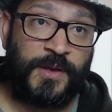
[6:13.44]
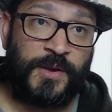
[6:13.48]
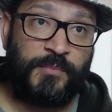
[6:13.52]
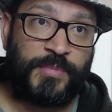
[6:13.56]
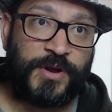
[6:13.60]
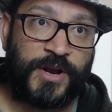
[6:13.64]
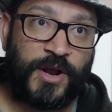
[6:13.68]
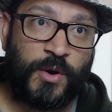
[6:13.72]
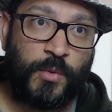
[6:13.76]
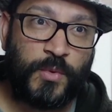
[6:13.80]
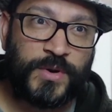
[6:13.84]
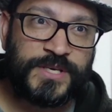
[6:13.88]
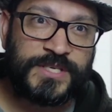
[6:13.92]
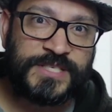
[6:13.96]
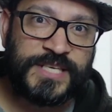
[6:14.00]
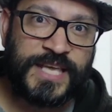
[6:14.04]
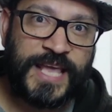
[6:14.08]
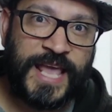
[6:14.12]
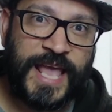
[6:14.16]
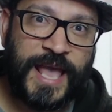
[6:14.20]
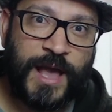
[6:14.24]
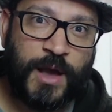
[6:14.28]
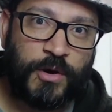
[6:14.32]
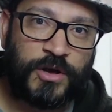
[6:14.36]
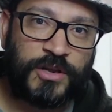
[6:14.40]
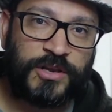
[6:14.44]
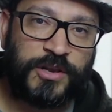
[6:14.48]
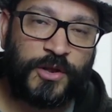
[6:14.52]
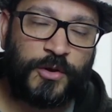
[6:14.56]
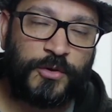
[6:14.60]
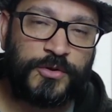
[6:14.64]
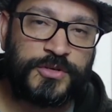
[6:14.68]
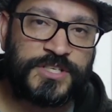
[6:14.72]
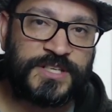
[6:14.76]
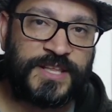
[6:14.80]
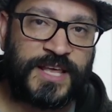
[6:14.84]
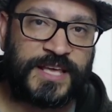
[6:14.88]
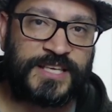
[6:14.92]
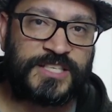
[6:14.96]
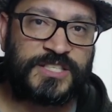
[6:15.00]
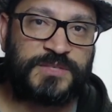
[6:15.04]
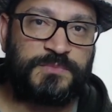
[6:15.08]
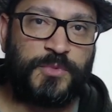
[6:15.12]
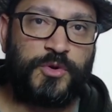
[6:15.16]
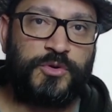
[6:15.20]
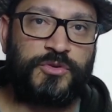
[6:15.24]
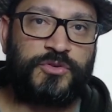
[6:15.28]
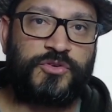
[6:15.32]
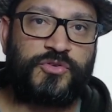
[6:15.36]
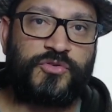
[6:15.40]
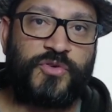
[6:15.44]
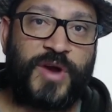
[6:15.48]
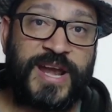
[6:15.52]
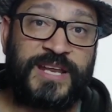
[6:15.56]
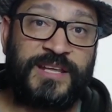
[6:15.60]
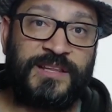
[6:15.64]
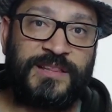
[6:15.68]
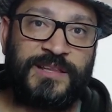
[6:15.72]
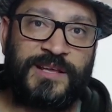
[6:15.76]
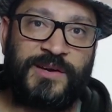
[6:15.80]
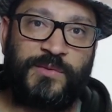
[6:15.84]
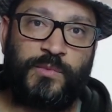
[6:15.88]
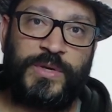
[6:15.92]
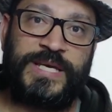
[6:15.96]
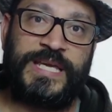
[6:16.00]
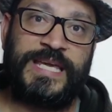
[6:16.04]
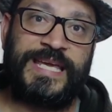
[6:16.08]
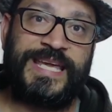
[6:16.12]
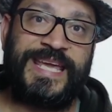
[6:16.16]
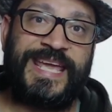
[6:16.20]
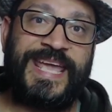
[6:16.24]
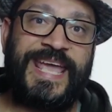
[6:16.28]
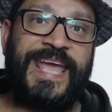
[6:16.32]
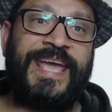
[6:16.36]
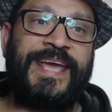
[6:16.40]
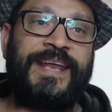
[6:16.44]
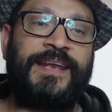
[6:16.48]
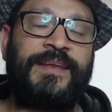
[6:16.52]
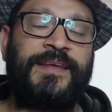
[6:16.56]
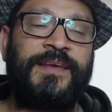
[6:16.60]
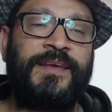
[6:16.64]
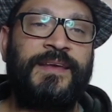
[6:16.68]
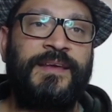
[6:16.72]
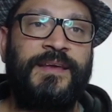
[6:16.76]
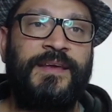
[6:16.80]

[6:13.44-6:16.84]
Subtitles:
But I want to see how close to that smooth gradient that we can get